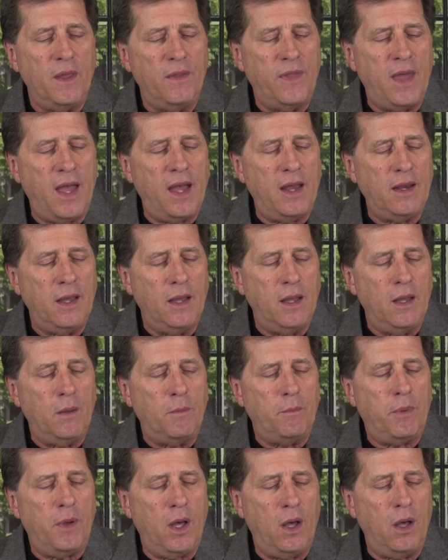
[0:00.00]
that
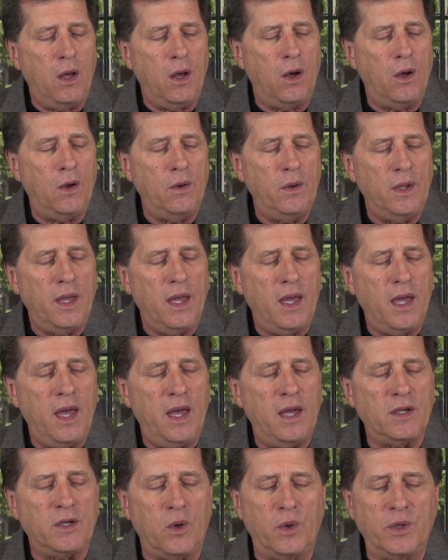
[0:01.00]
Paul,
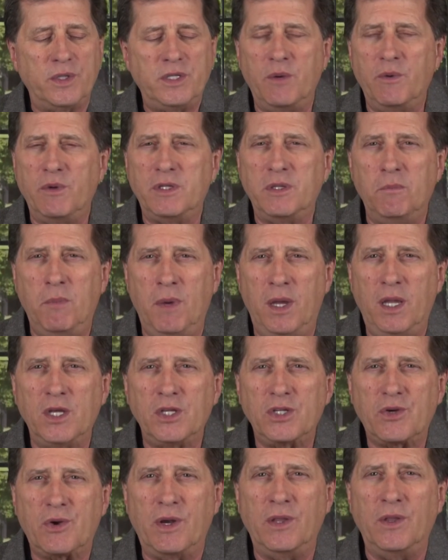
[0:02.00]
and of course, he was
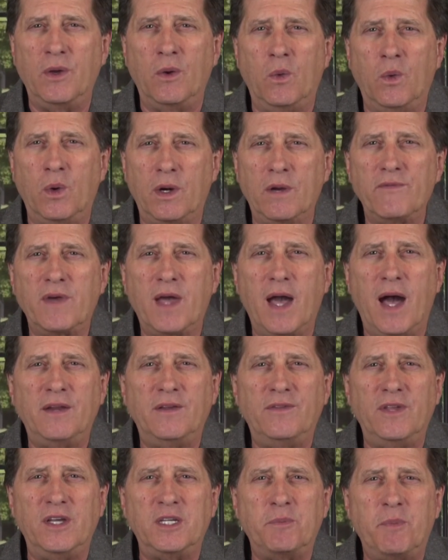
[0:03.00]
ministering the word of God
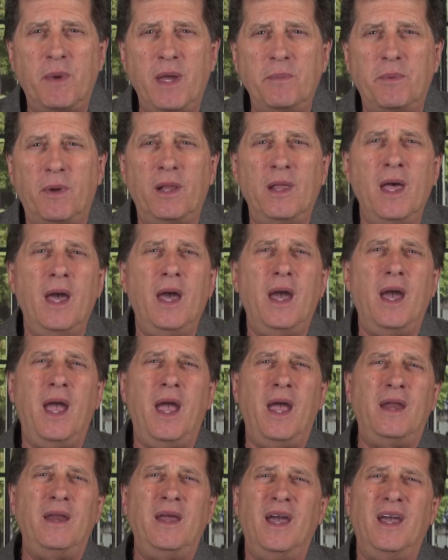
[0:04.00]
to these people.
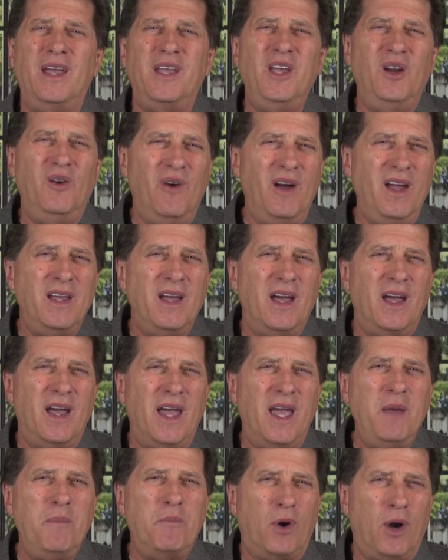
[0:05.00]
And you know what?
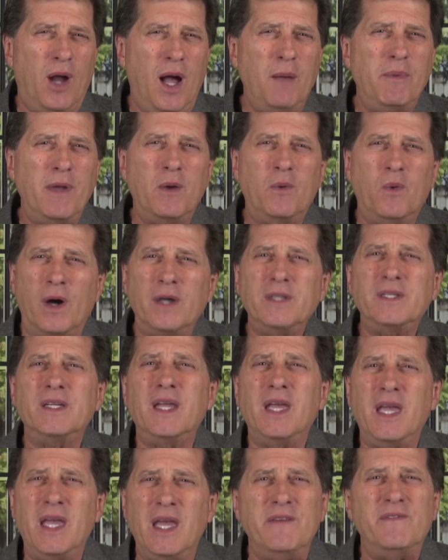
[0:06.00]
He probably
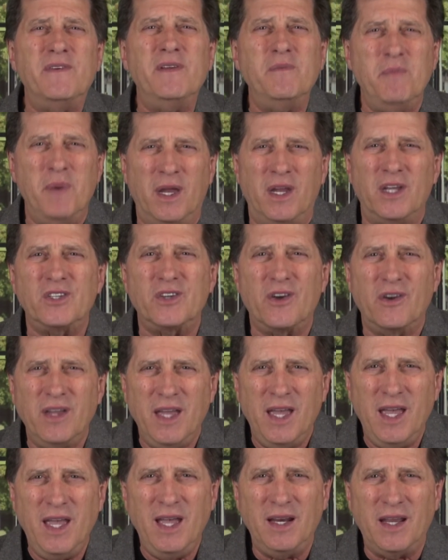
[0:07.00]
wasn't even ministering
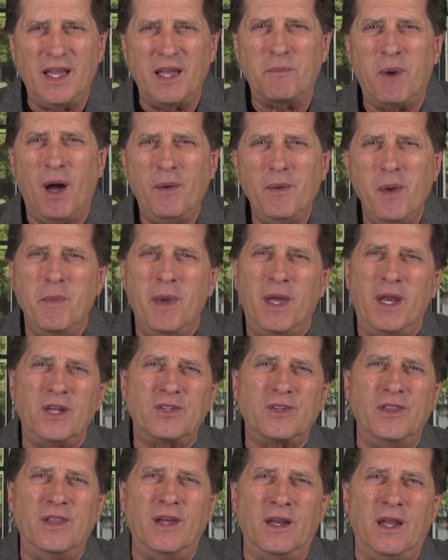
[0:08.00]
healing, probably
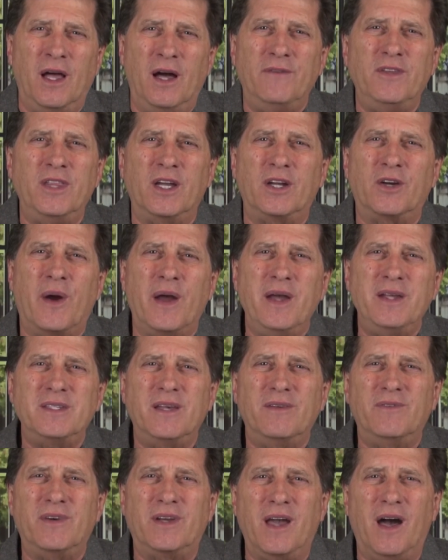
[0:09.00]
ministering the love and the
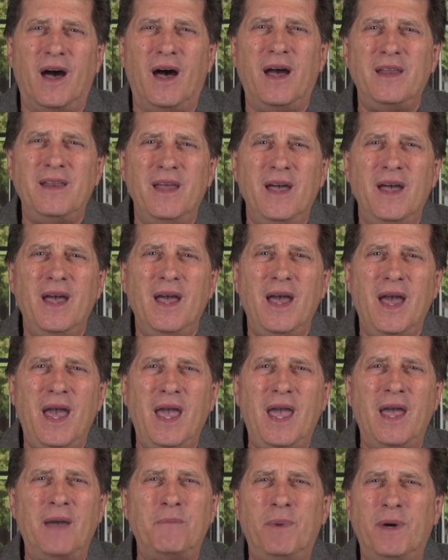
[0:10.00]
grace of God.
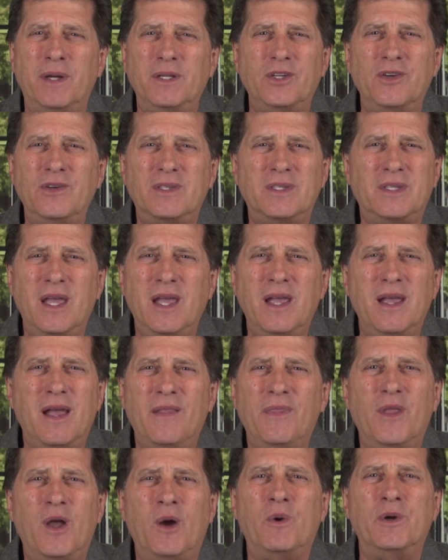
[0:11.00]
But you
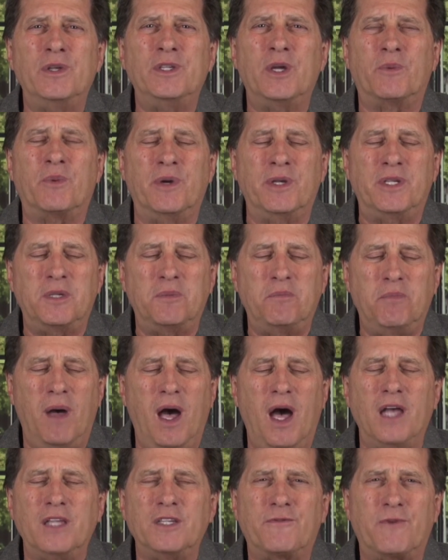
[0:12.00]
see, there was a
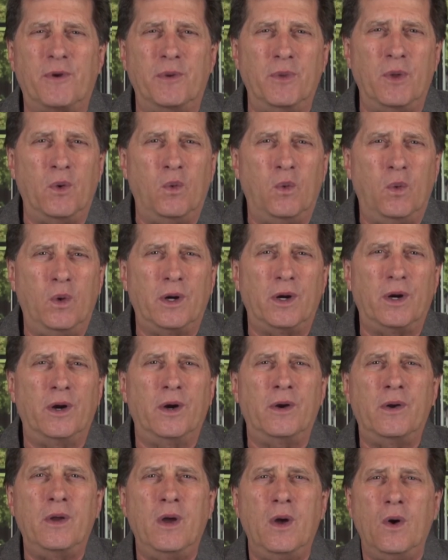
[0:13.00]
response from the
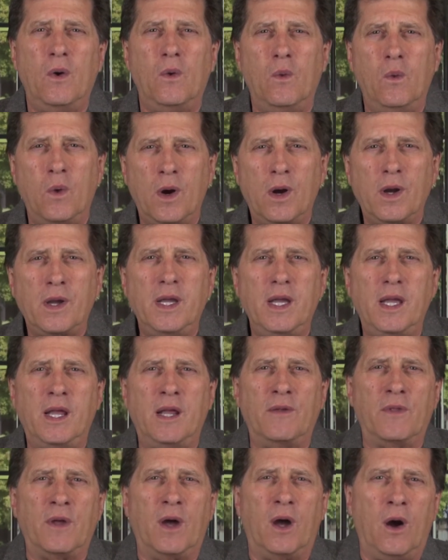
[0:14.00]
word
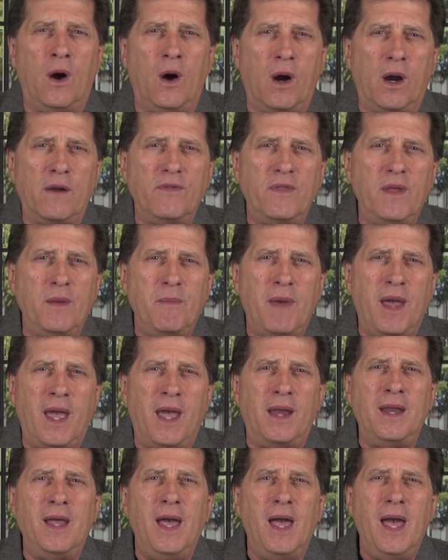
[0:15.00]
working in the heart of the
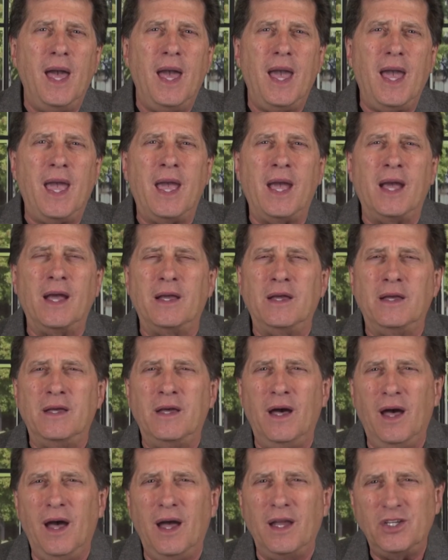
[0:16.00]
man. And
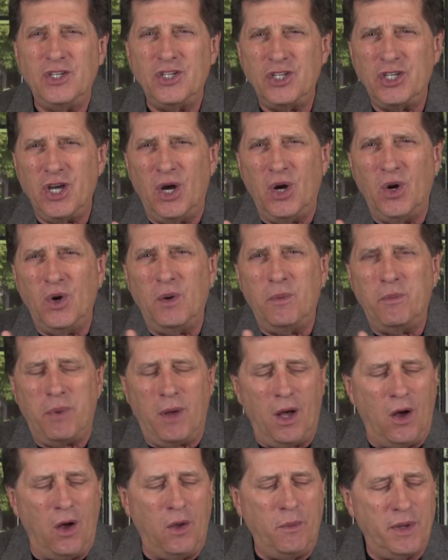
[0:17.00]
God showed
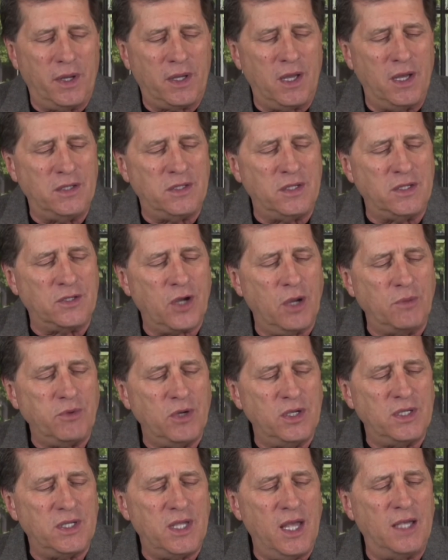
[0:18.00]
Paul, because the
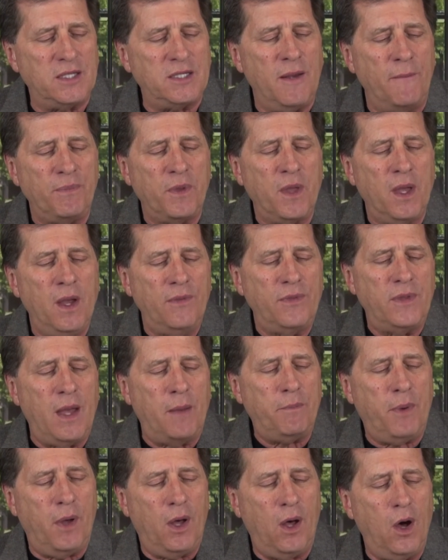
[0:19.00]
scripture says
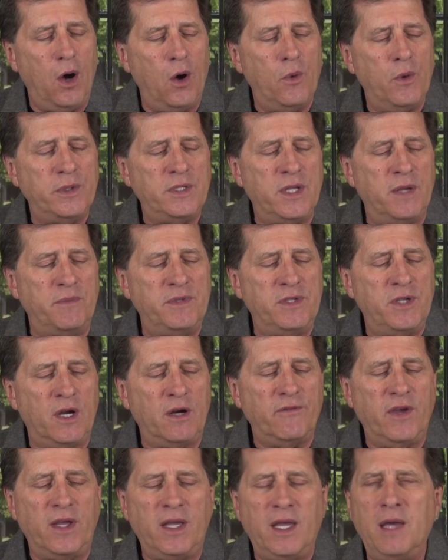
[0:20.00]
that Paul was
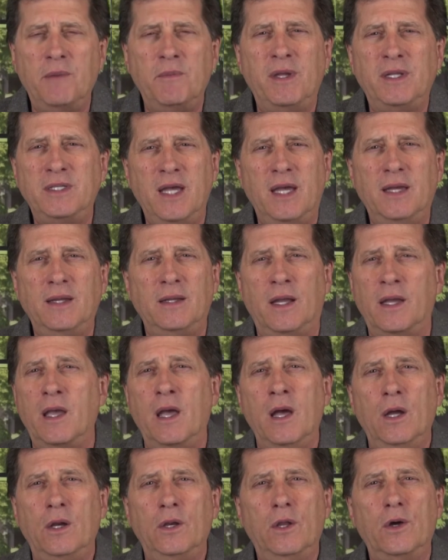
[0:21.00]
observing him intently.
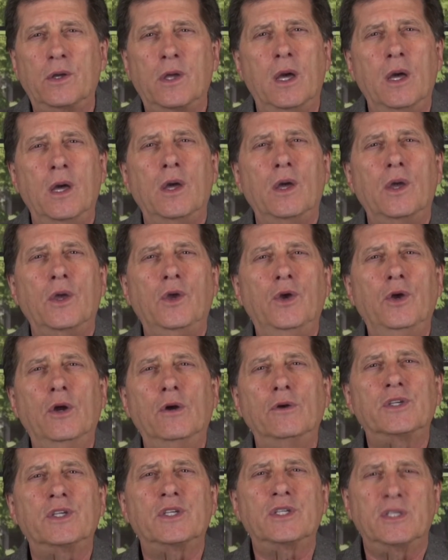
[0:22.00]
Look, you
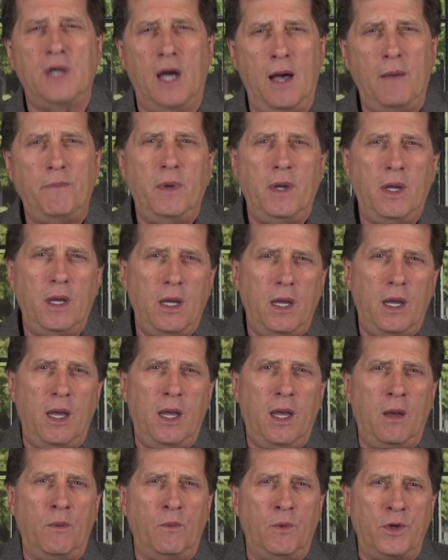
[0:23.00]
don't stop.
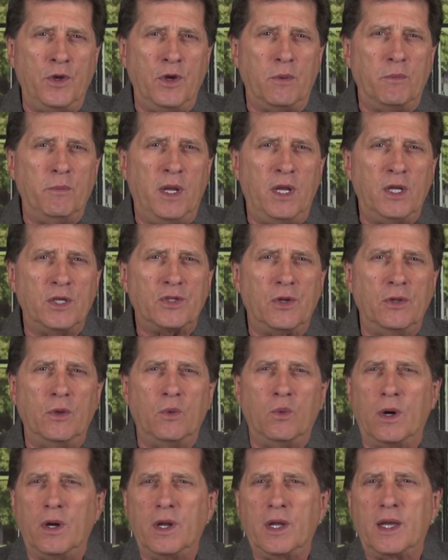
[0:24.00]
And when you're ministering
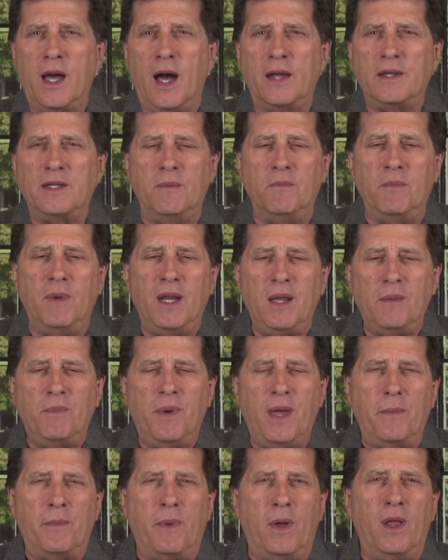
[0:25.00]
the word of God to many
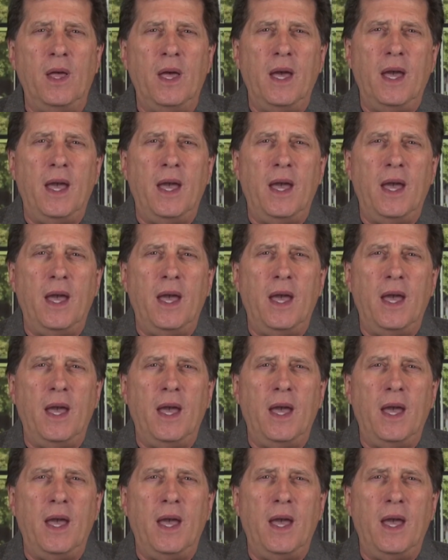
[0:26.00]
people